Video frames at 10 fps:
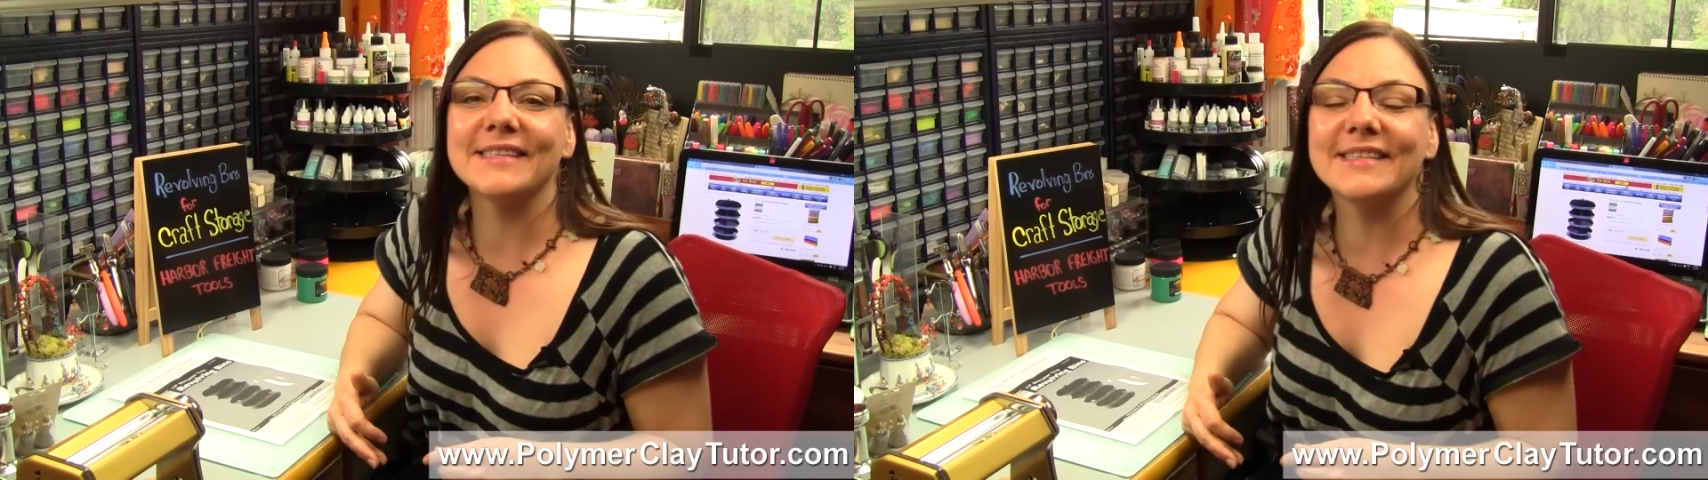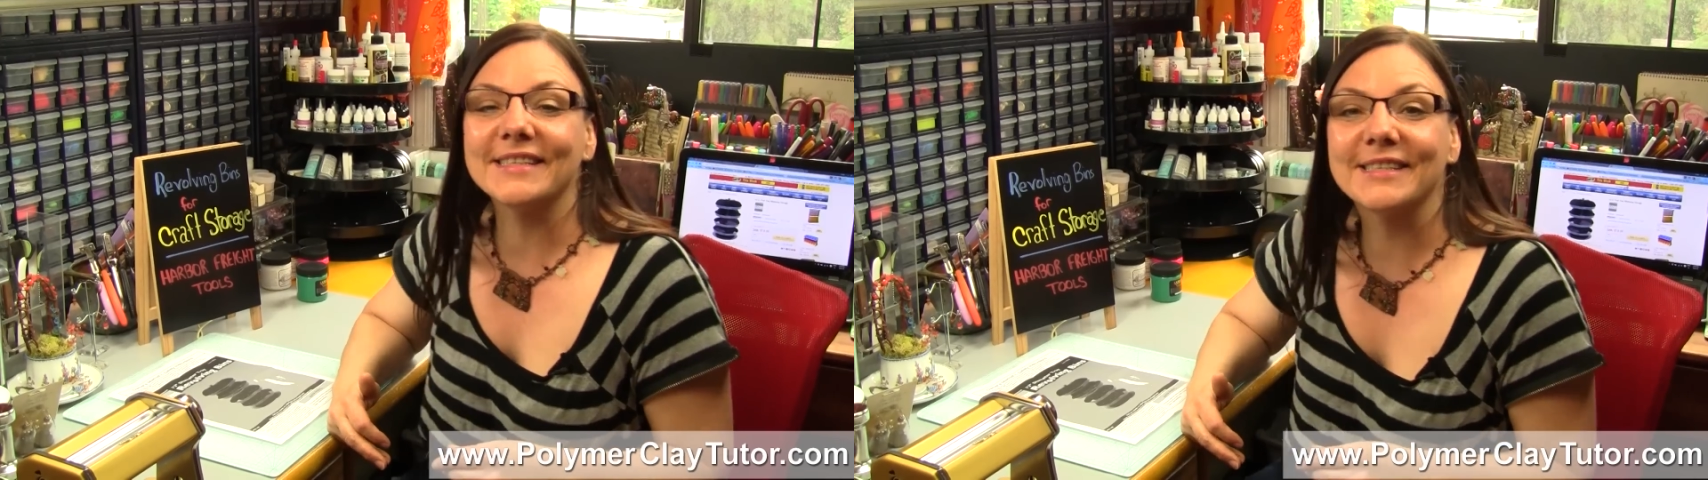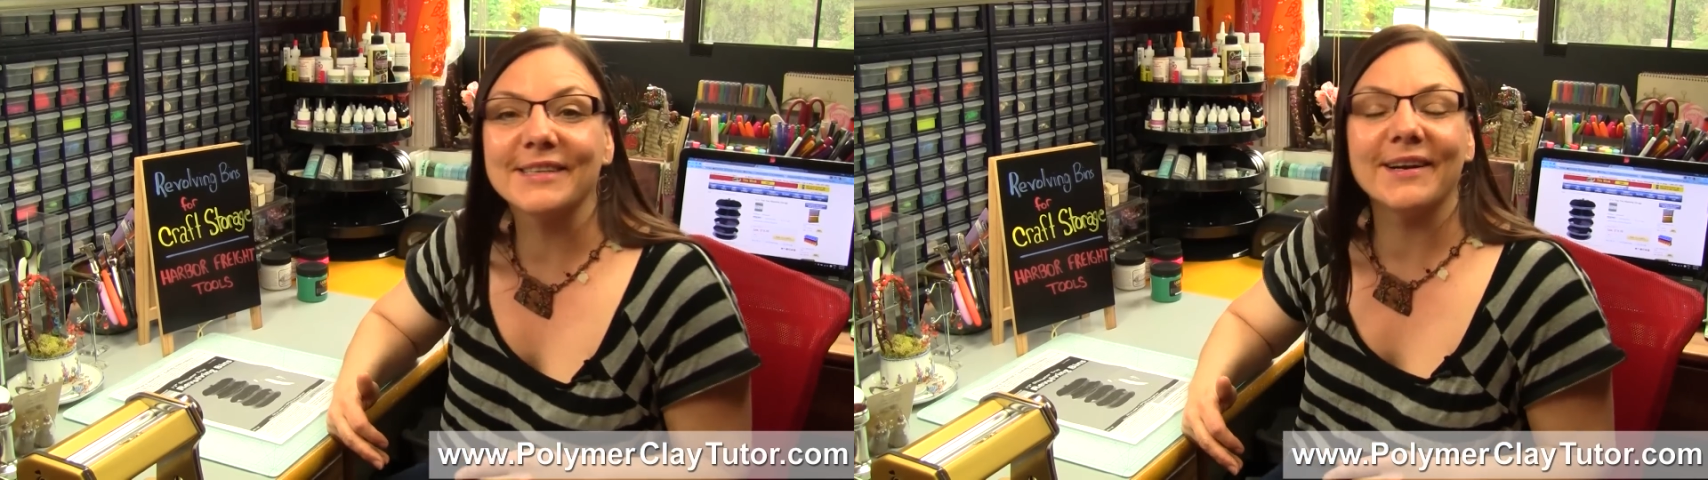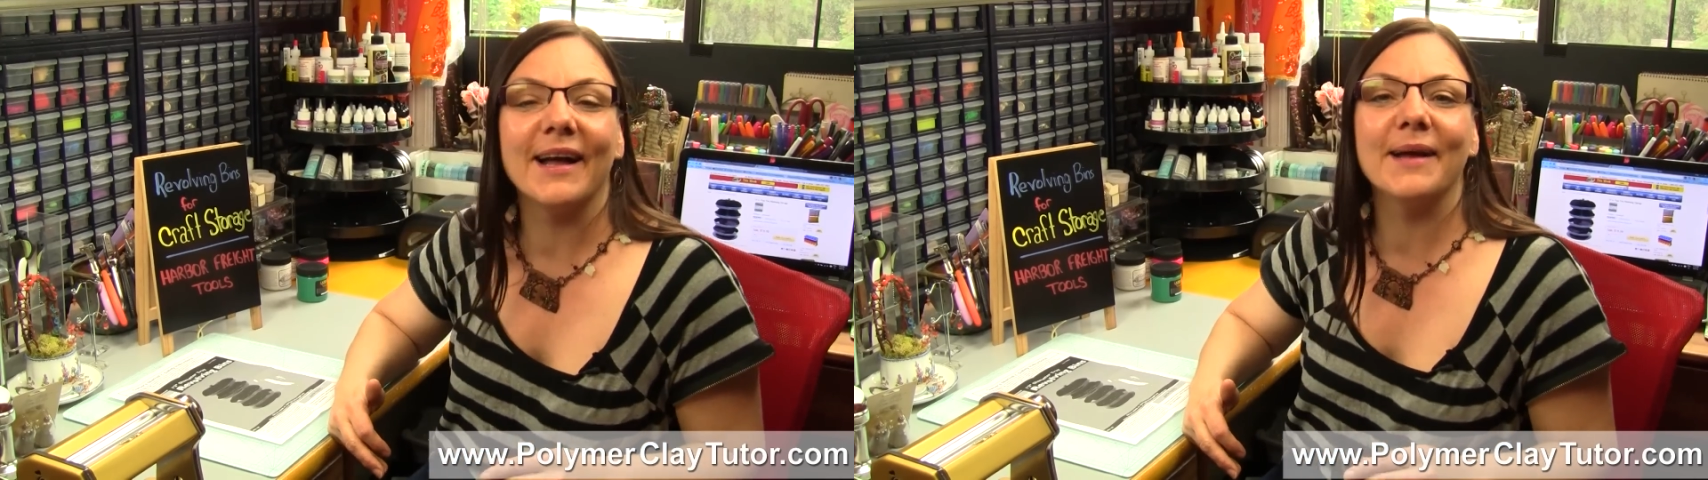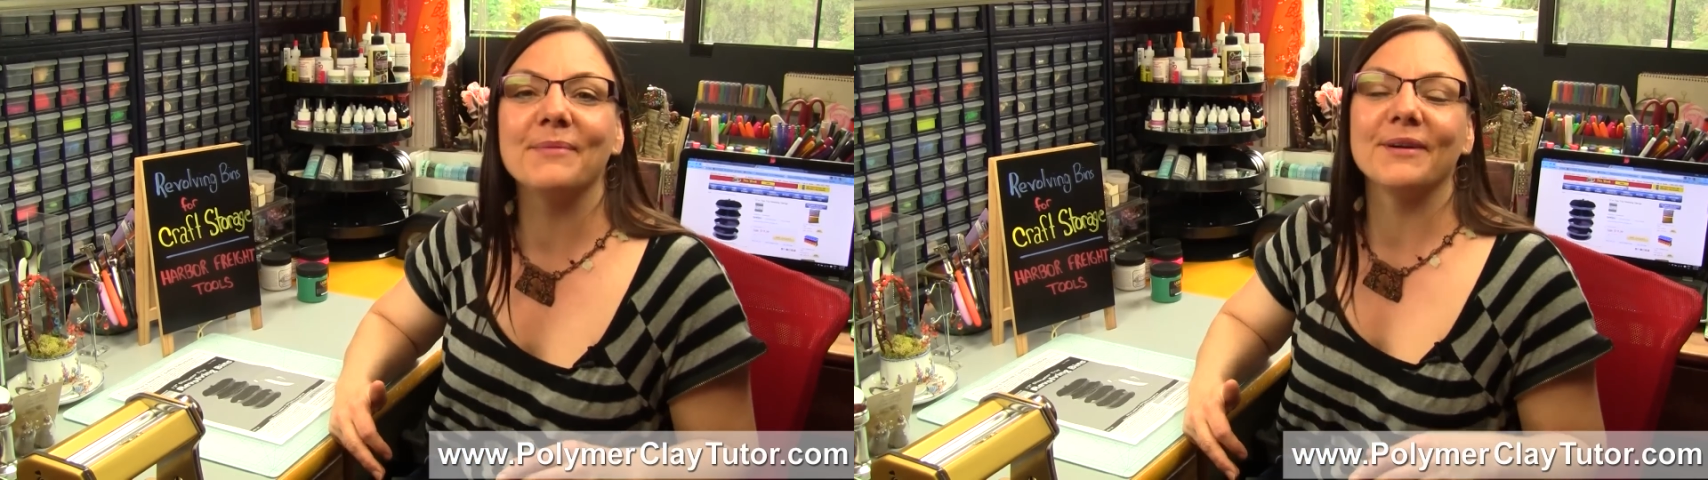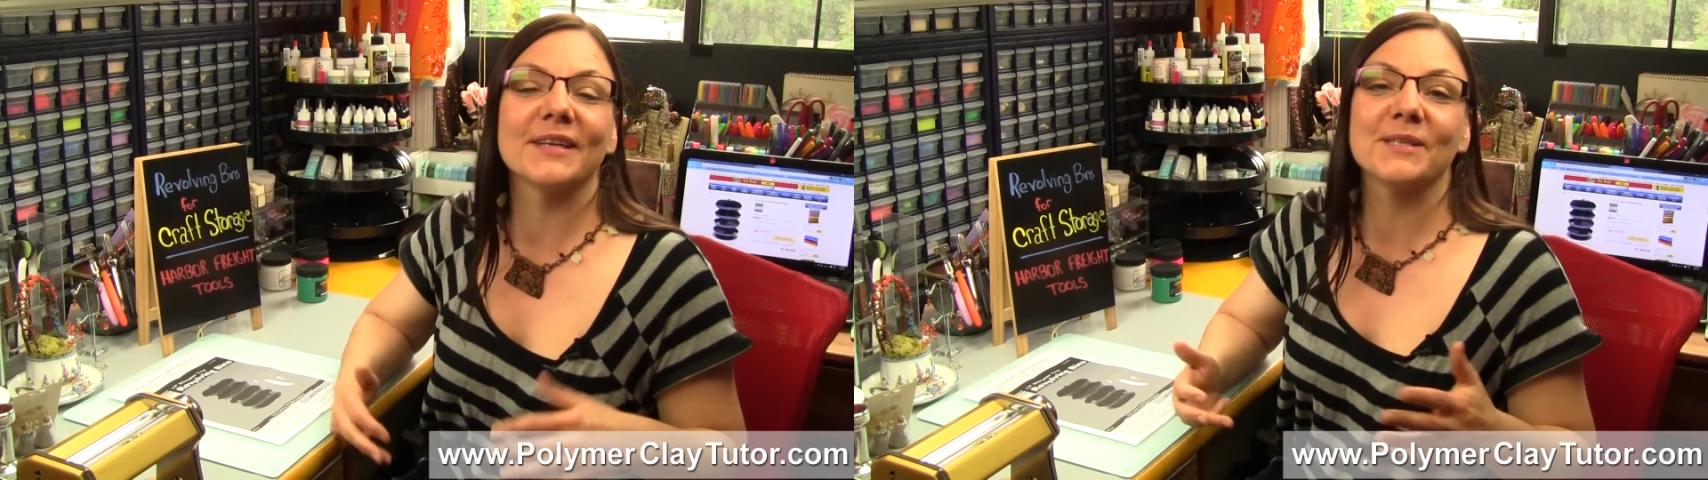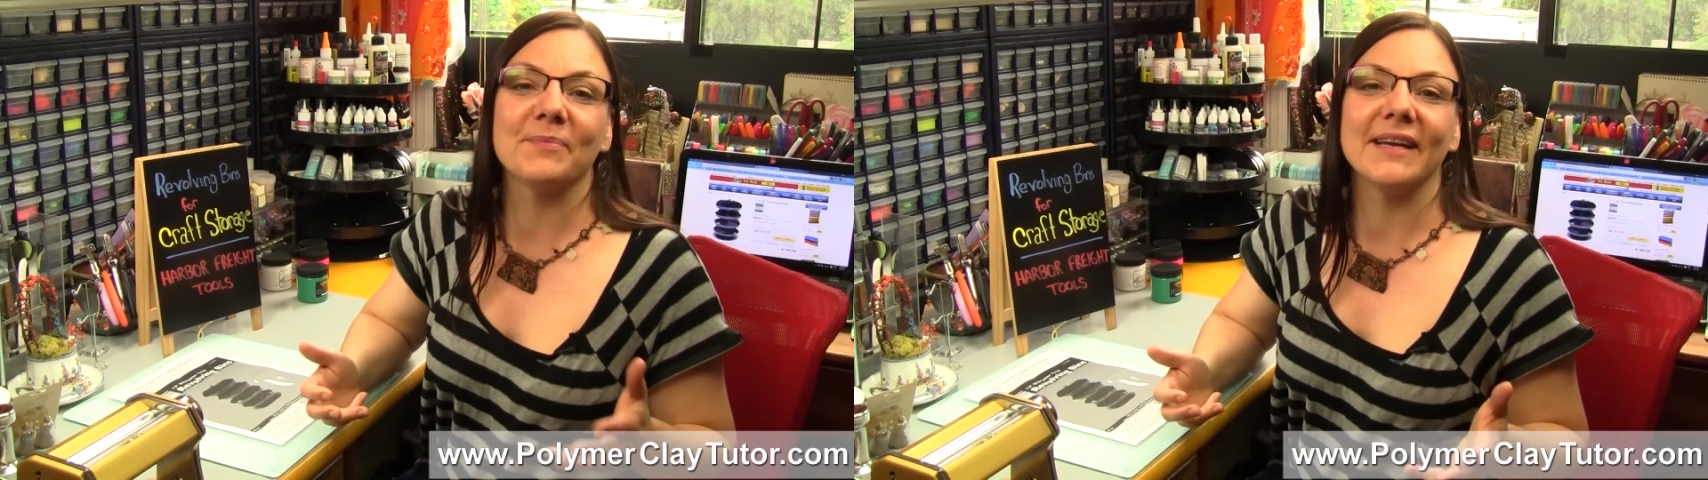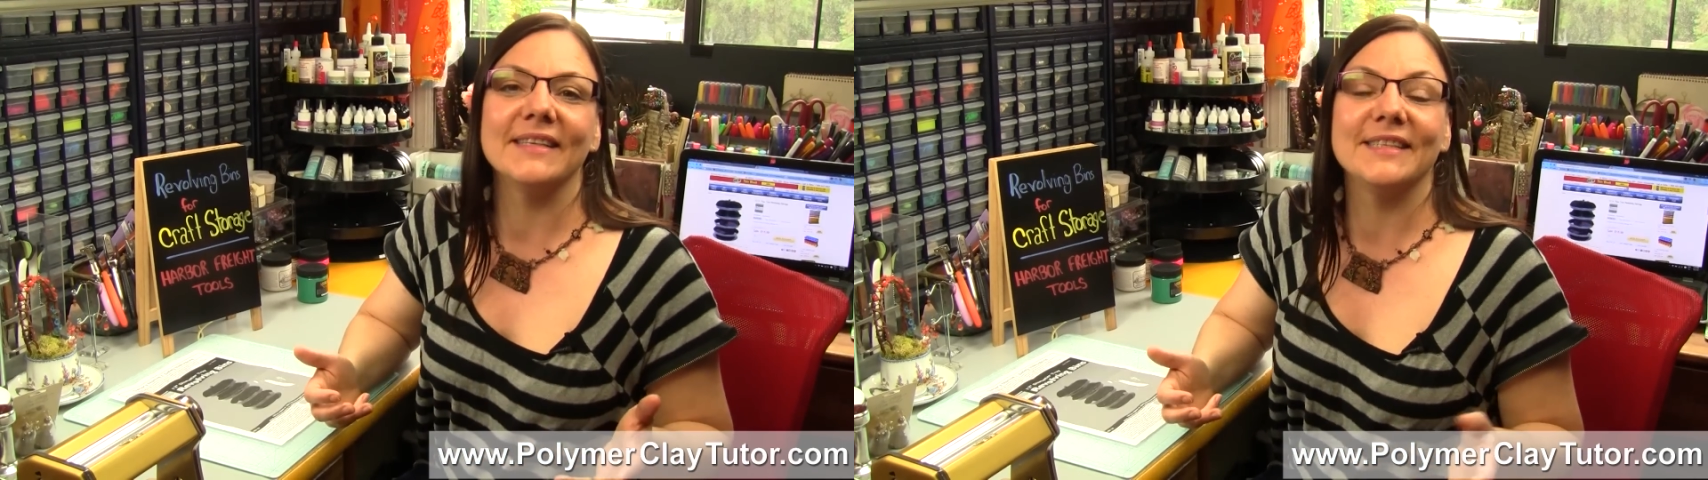describe or
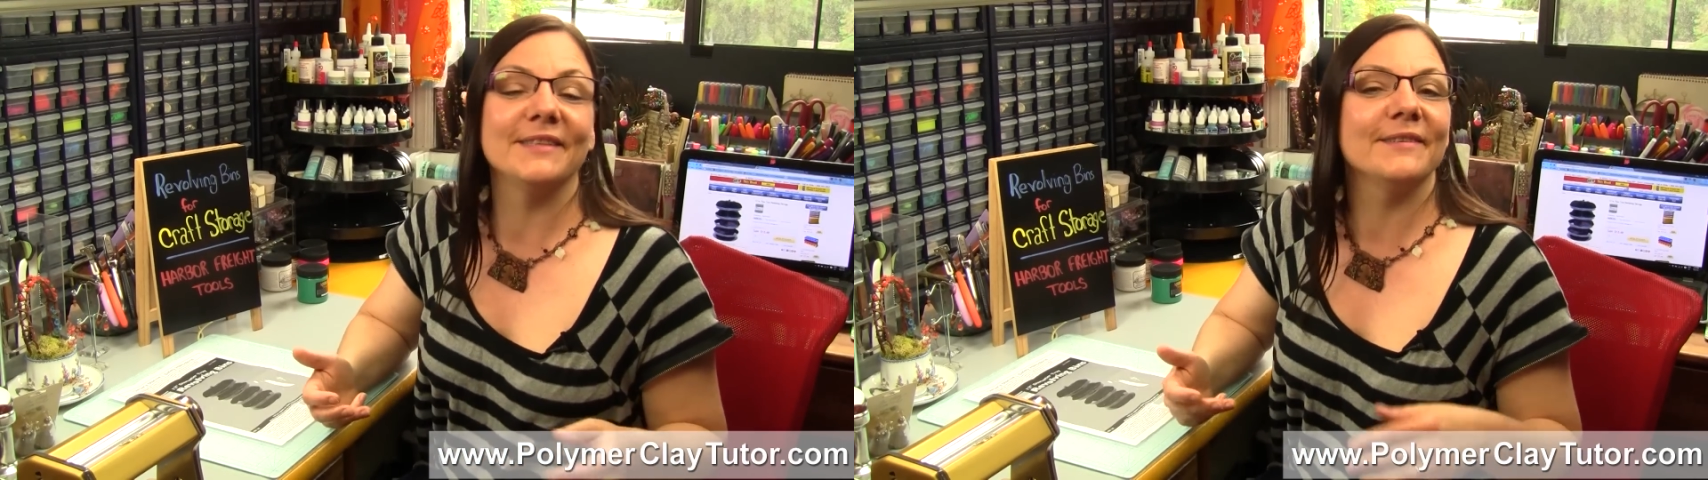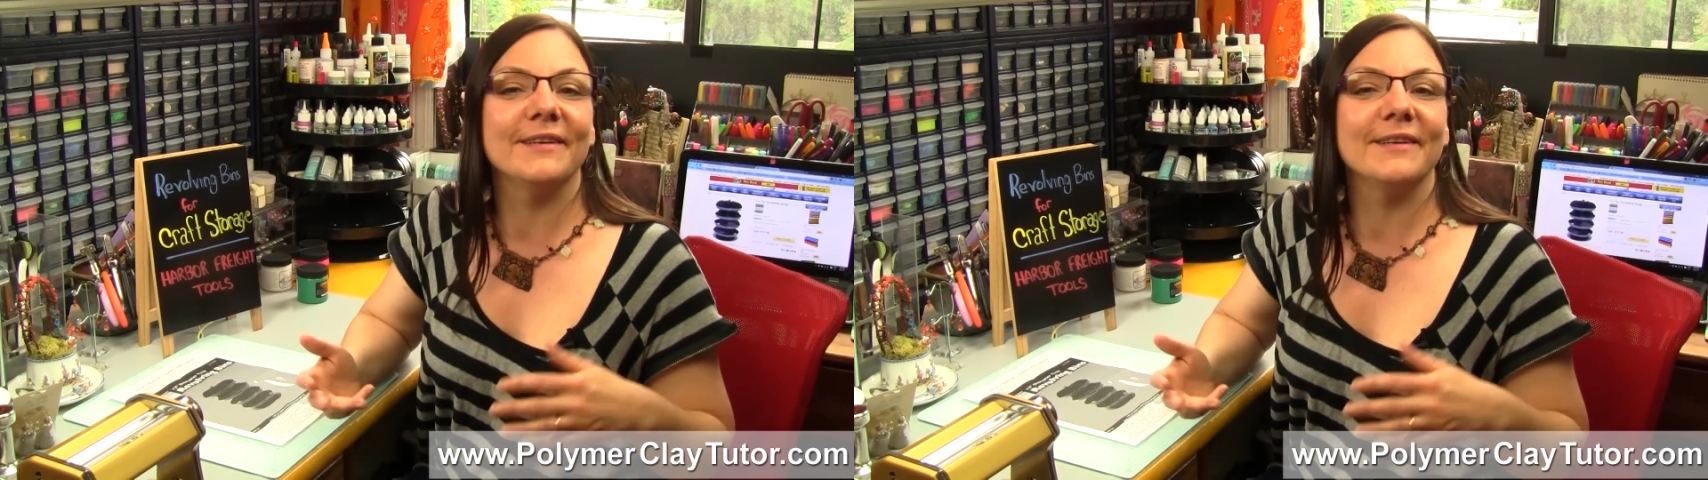explain to you,